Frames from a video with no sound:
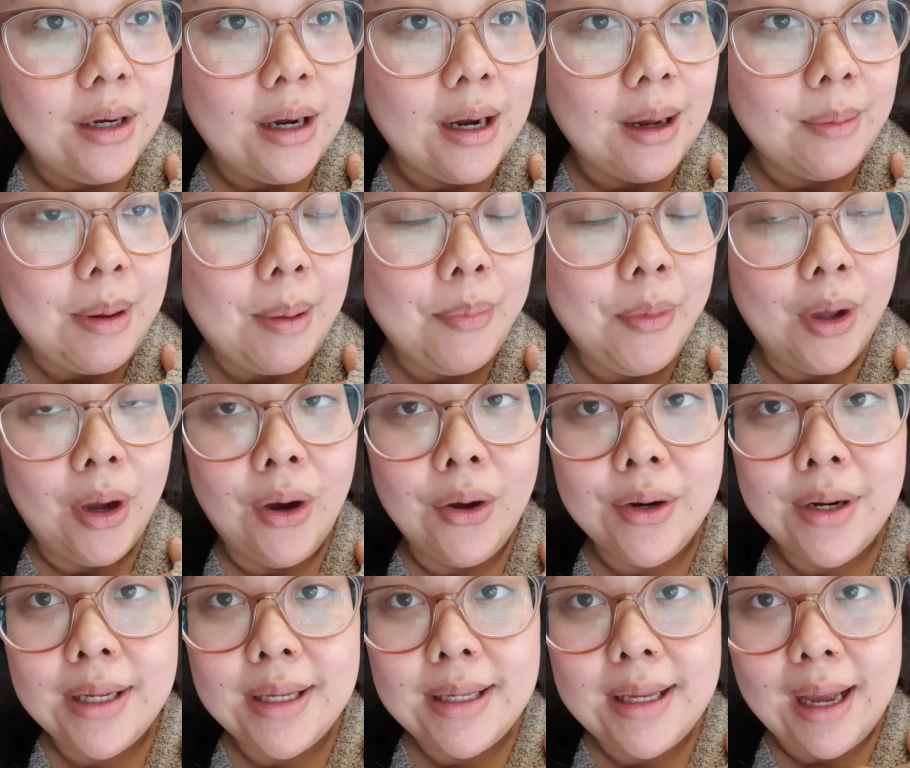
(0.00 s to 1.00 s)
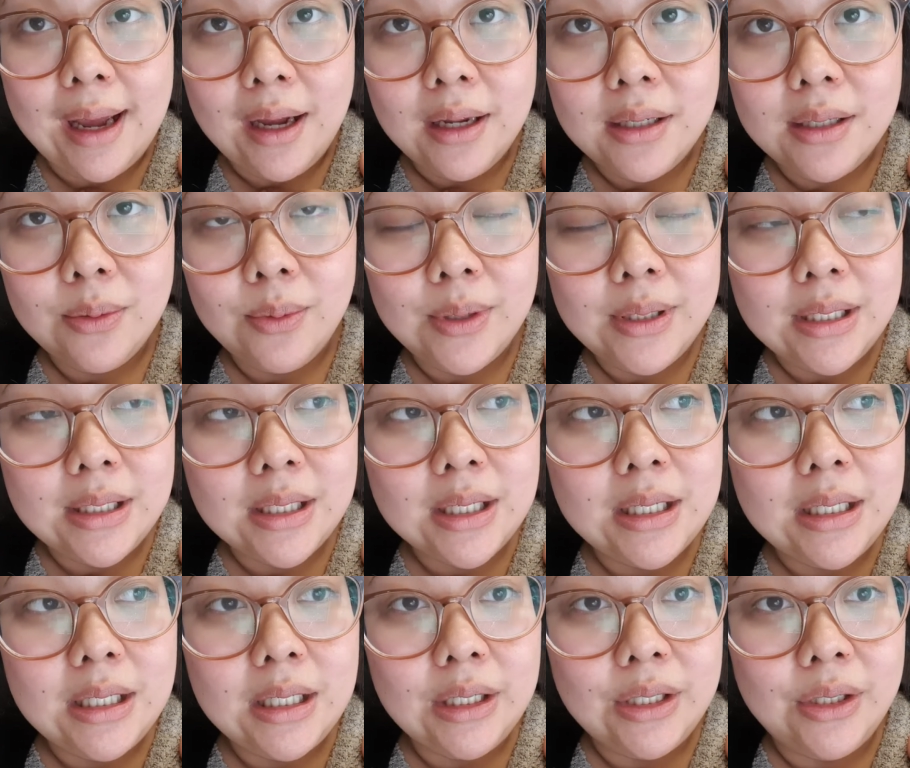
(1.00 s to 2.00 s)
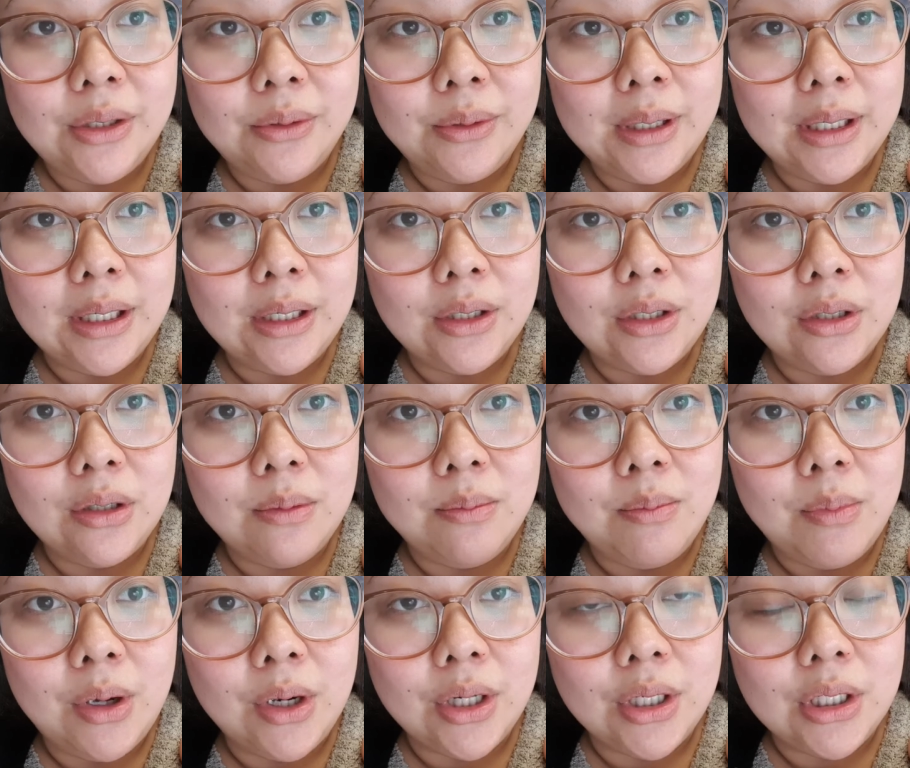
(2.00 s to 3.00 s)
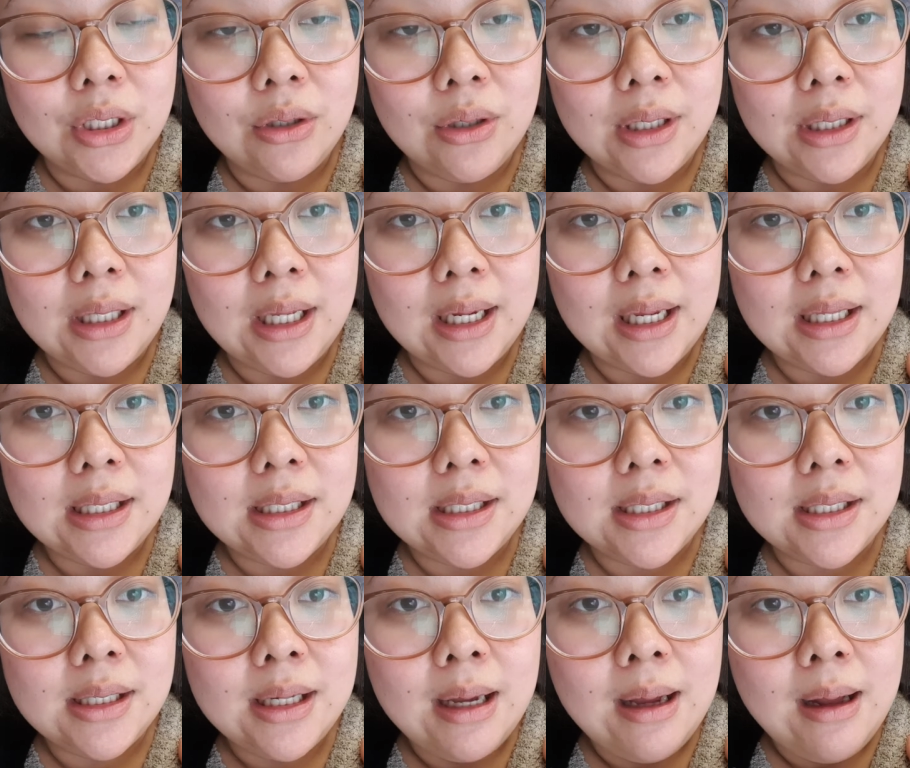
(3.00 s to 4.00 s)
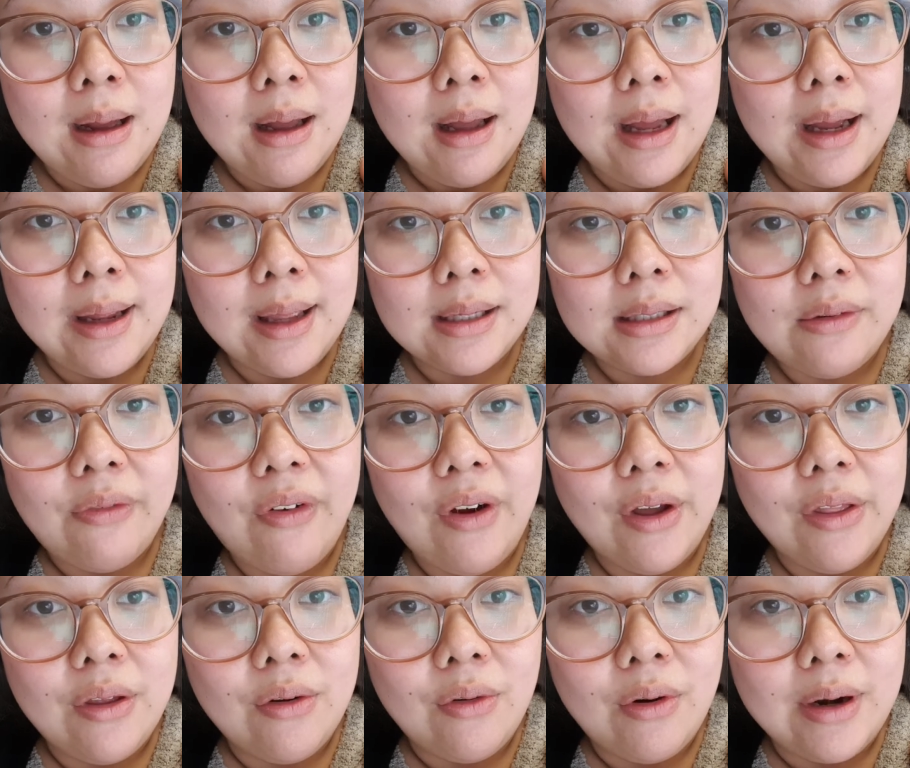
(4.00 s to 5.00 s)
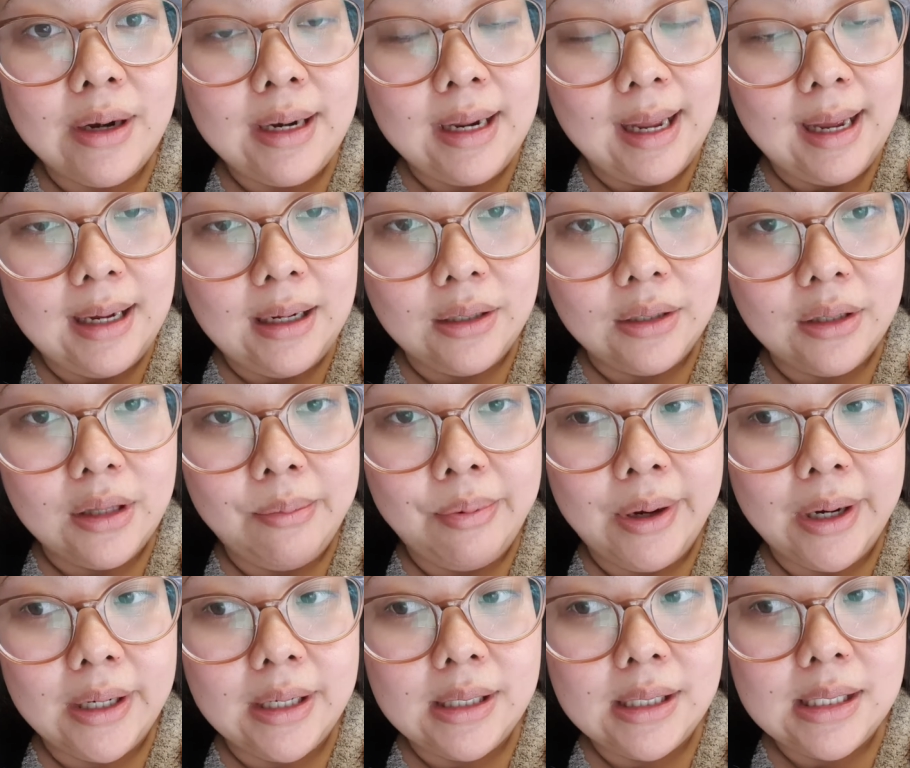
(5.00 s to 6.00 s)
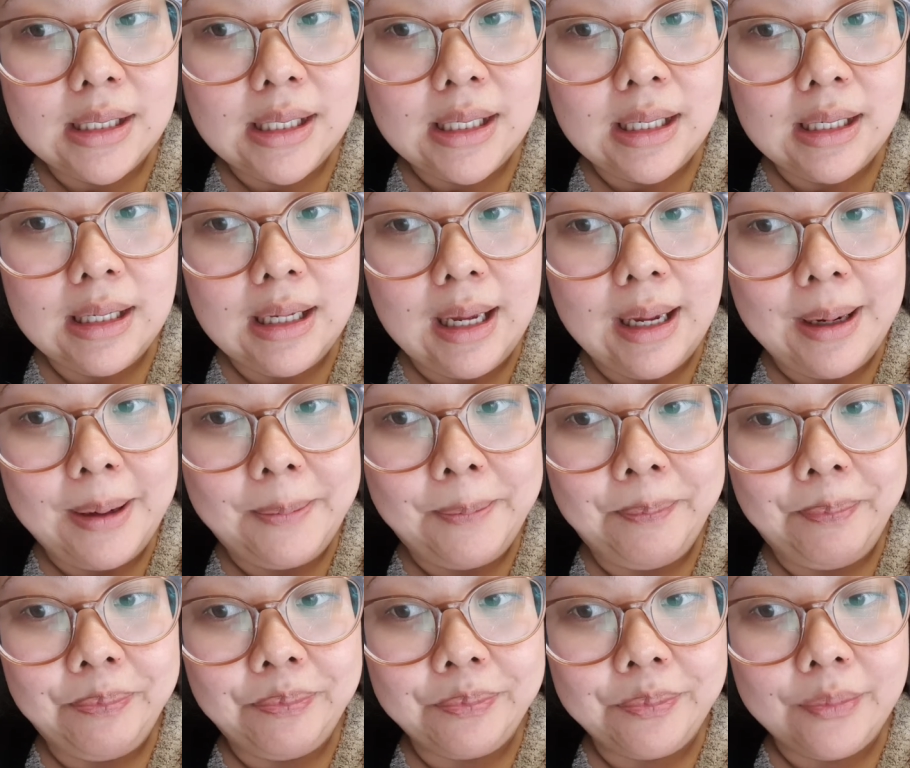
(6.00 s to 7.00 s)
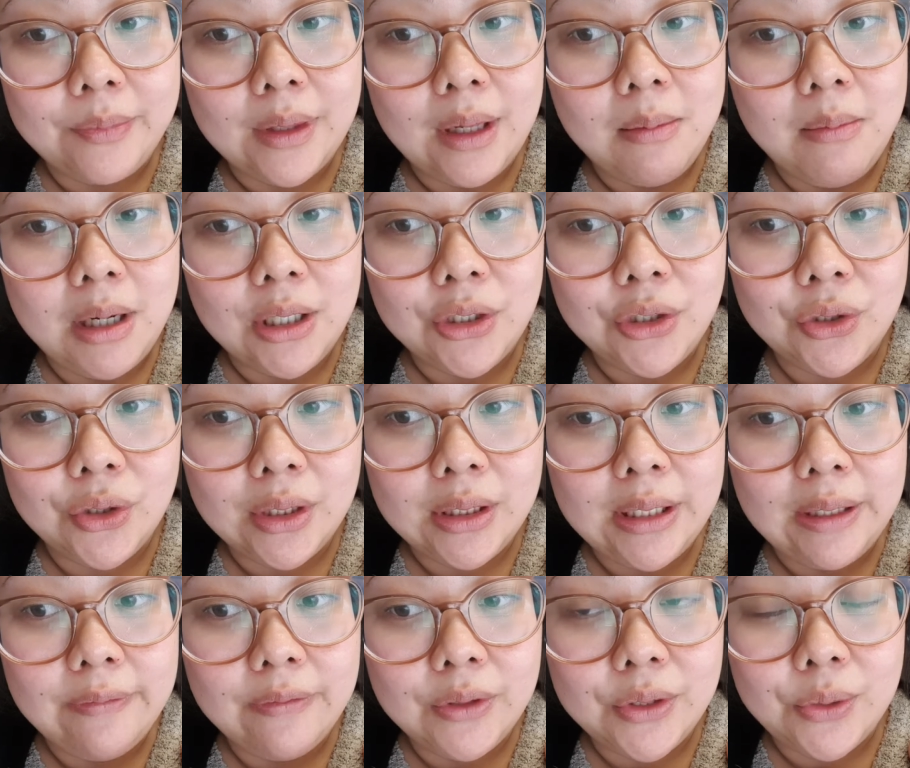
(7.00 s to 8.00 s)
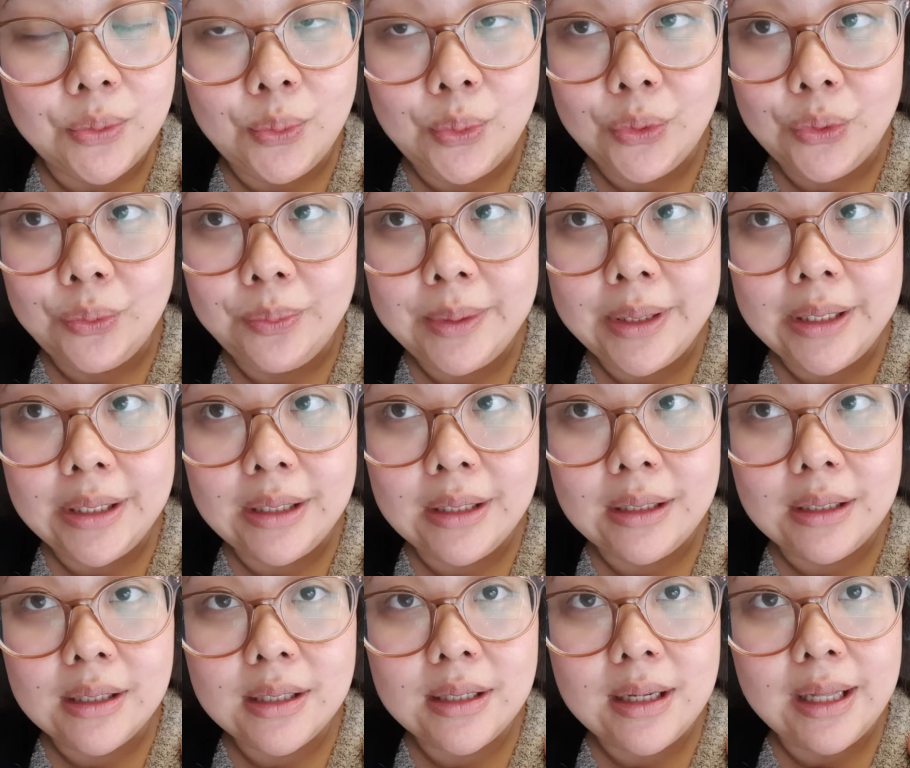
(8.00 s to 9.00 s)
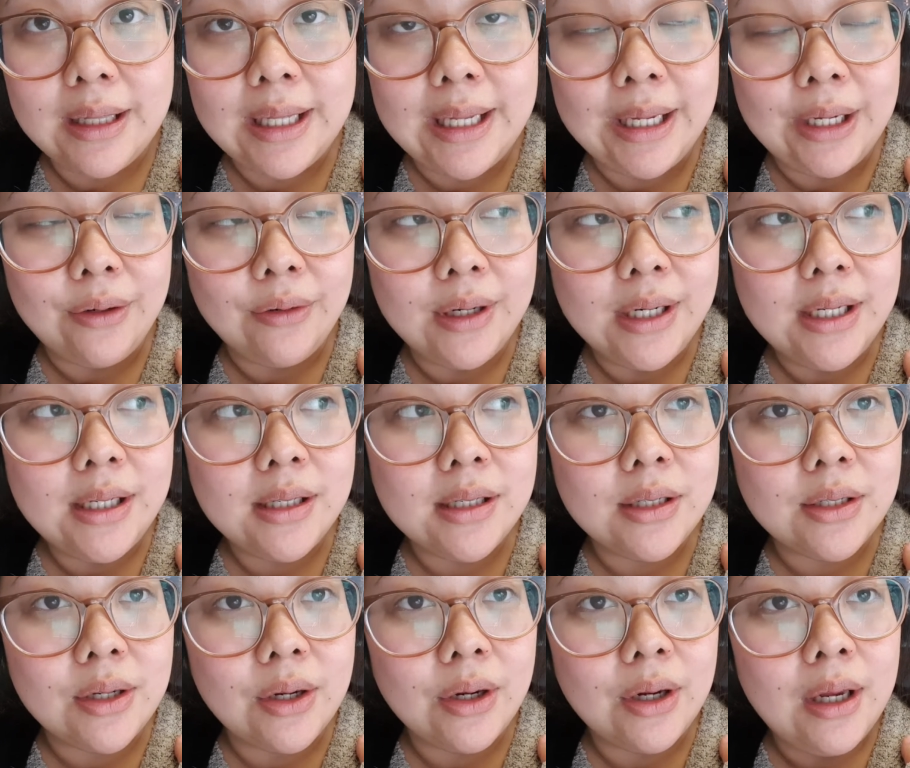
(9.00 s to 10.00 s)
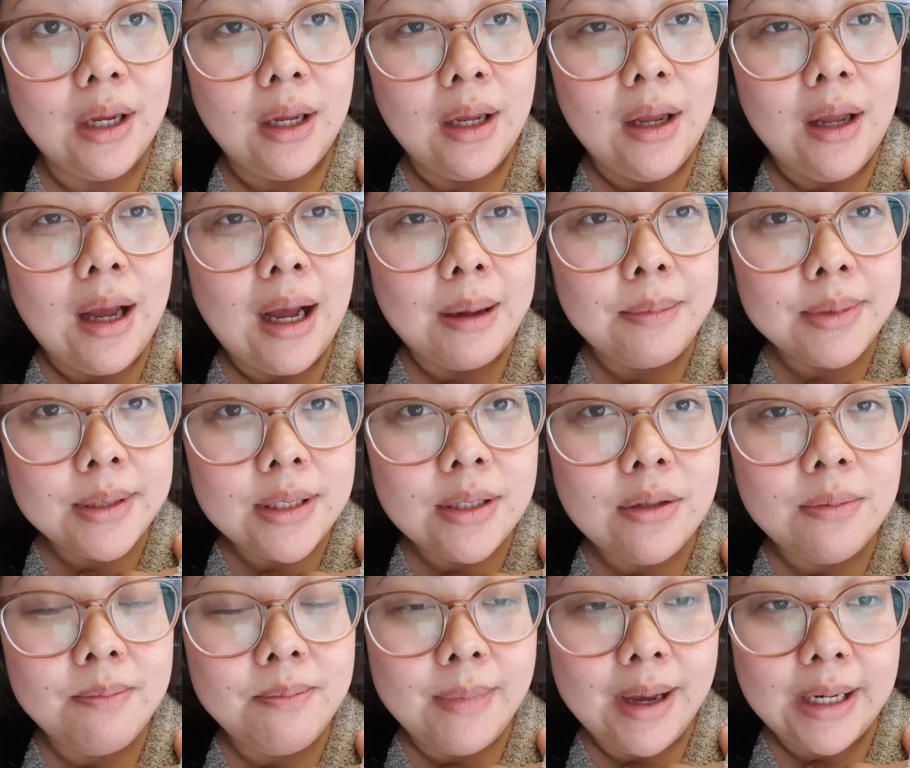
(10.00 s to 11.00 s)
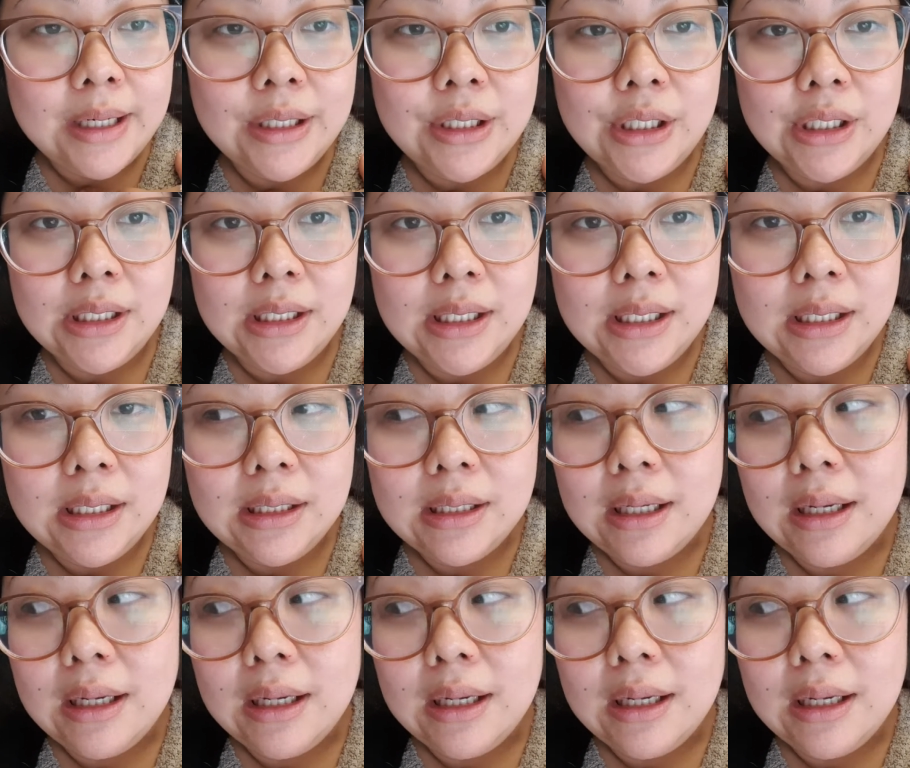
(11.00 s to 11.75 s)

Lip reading: I'm not on it yet. We're just continuing to monitor it. Like it's, I guess, further on now, the pregnancy, my sugar levels will be slightly increased. So I'm still managing it.